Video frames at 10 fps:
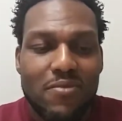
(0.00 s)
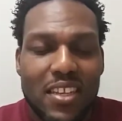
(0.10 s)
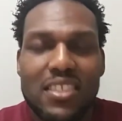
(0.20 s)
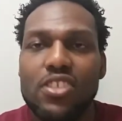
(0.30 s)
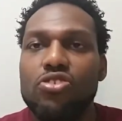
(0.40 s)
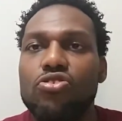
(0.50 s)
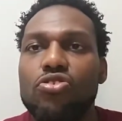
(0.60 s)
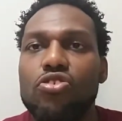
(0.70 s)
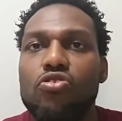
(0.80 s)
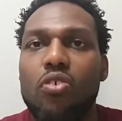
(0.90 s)
listen
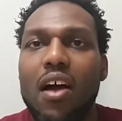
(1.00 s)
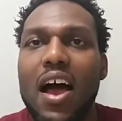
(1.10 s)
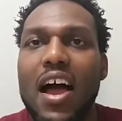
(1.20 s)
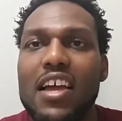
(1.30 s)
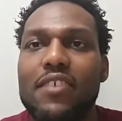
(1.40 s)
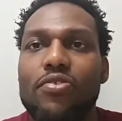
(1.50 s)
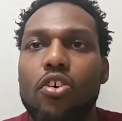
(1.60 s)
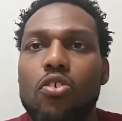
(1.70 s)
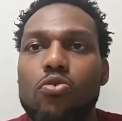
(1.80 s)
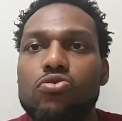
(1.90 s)
to the cry
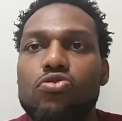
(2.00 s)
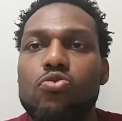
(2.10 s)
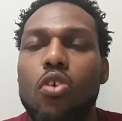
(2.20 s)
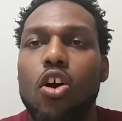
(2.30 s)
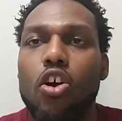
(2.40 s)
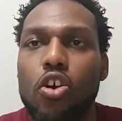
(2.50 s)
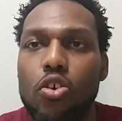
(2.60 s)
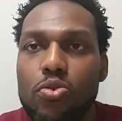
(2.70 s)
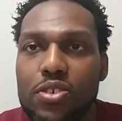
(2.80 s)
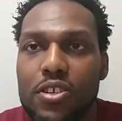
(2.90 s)
of those who are
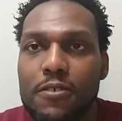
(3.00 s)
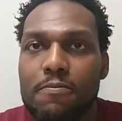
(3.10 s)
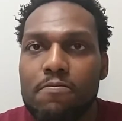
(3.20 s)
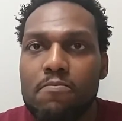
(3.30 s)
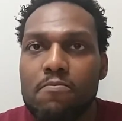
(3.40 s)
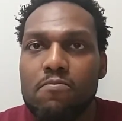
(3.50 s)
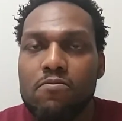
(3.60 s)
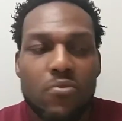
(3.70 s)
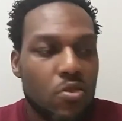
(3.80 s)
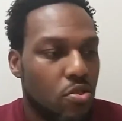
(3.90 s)
hurt.
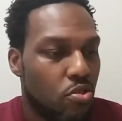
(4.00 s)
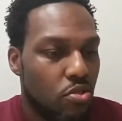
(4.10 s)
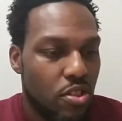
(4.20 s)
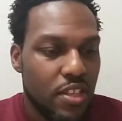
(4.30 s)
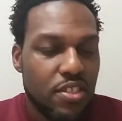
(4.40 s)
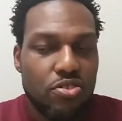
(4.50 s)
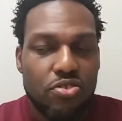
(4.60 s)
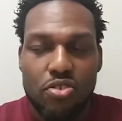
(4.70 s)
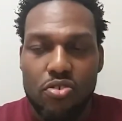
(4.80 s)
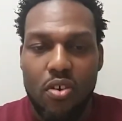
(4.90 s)
Listen
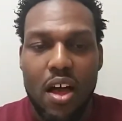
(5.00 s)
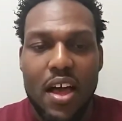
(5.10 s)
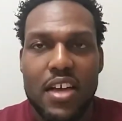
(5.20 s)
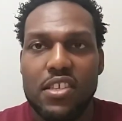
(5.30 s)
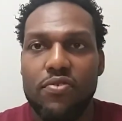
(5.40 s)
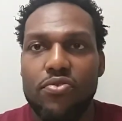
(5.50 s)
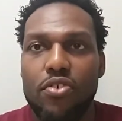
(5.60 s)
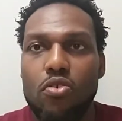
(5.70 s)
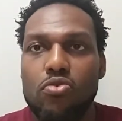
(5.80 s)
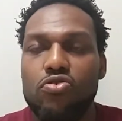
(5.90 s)
to the cries
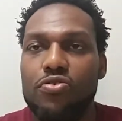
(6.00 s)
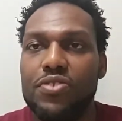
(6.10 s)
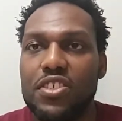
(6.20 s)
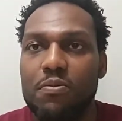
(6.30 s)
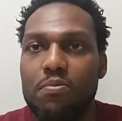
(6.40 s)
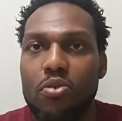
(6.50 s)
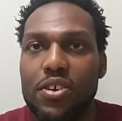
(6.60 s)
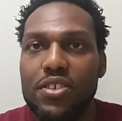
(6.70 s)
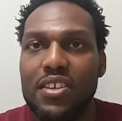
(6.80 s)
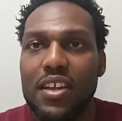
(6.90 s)
of those who are
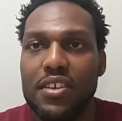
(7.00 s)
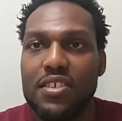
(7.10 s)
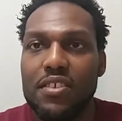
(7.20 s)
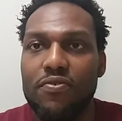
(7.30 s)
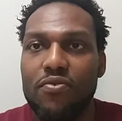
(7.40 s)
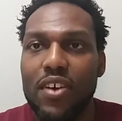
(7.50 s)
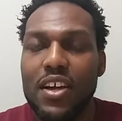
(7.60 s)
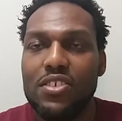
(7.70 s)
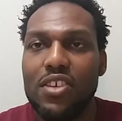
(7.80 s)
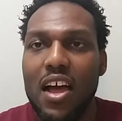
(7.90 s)
disappointed and
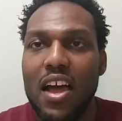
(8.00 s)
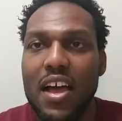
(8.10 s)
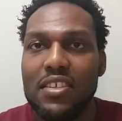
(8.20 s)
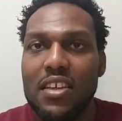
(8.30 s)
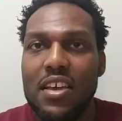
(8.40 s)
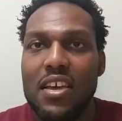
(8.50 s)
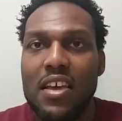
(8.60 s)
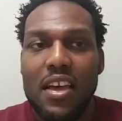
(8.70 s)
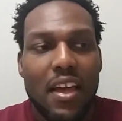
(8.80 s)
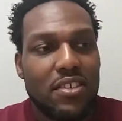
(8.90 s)
disenfranchised,
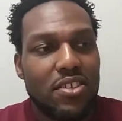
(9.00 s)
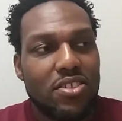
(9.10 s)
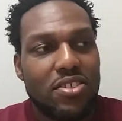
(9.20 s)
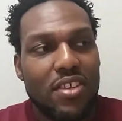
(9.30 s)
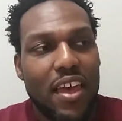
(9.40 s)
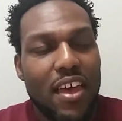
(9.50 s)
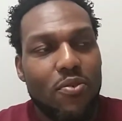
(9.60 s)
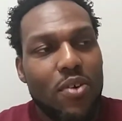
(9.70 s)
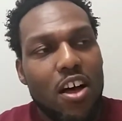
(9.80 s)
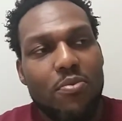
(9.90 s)
and just
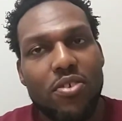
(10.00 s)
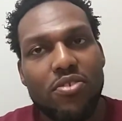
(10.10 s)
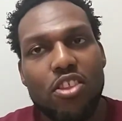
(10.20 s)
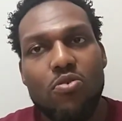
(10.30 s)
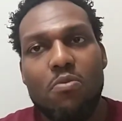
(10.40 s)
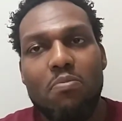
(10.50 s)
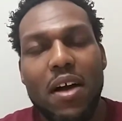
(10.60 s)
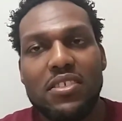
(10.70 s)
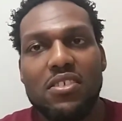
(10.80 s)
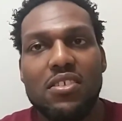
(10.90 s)
say, well, another one
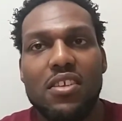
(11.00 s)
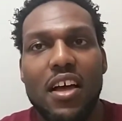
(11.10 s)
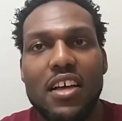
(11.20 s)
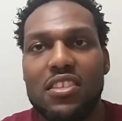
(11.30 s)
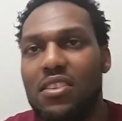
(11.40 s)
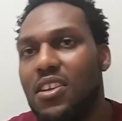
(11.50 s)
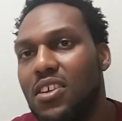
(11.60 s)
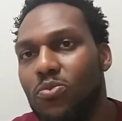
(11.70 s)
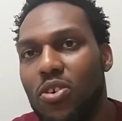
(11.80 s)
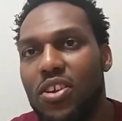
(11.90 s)
bites the dust.
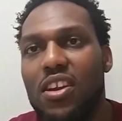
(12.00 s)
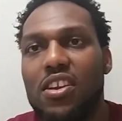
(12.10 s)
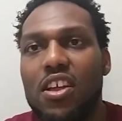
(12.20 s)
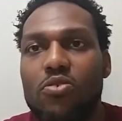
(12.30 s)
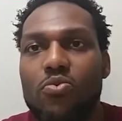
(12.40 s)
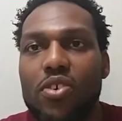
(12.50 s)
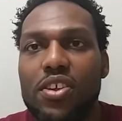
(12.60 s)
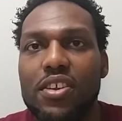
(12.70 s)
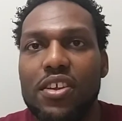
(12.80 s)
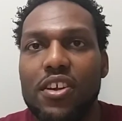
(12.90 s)
We'll get another one
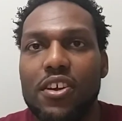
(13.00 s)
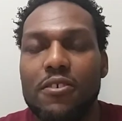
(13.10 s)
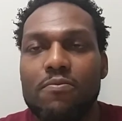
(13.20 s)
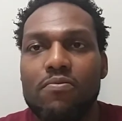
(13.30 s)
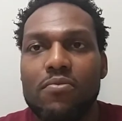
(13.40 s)
in here.